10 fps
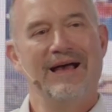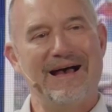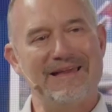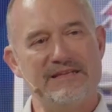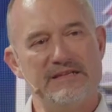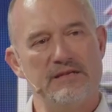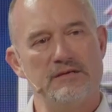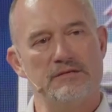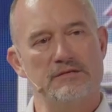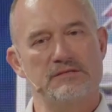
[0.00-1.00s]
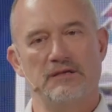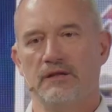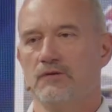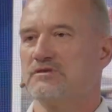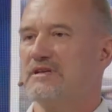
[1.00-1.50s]
ideas and
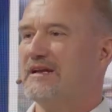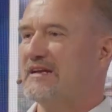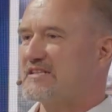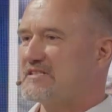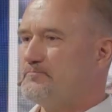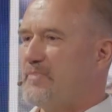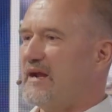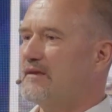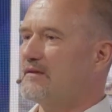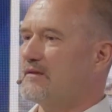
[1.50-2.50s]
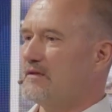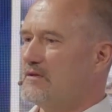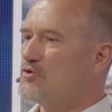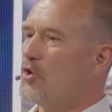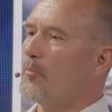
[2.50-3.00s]
those unexpected
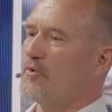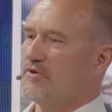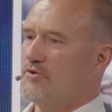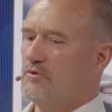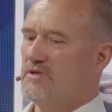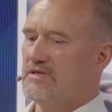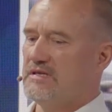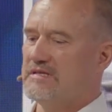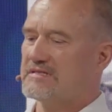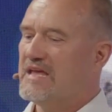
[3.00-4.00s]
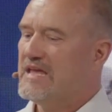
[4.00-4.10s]
into opportunities